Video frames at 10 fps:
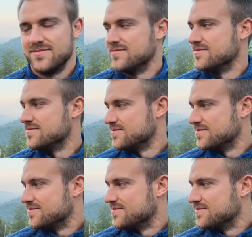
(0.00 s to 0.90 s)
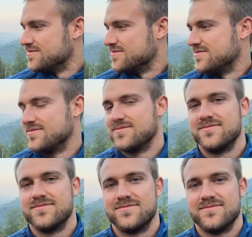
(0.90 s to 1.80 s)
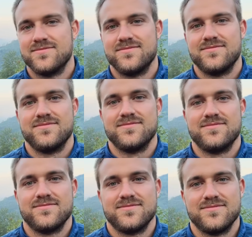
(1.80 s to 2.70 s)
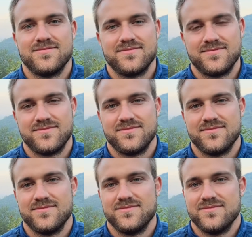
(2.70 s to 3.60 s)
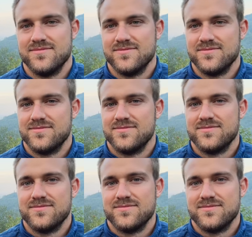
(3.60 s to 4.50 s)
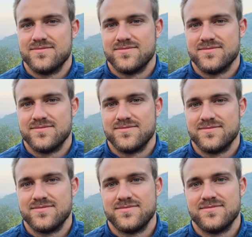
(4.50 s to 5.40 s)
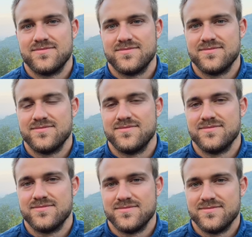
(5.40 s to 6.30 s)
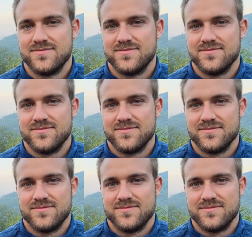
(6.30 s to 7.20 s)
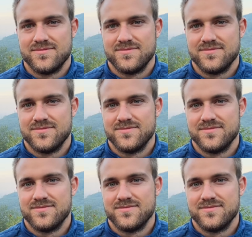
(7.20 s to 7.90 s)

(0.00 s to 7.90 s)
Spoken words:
The person shown says nothing.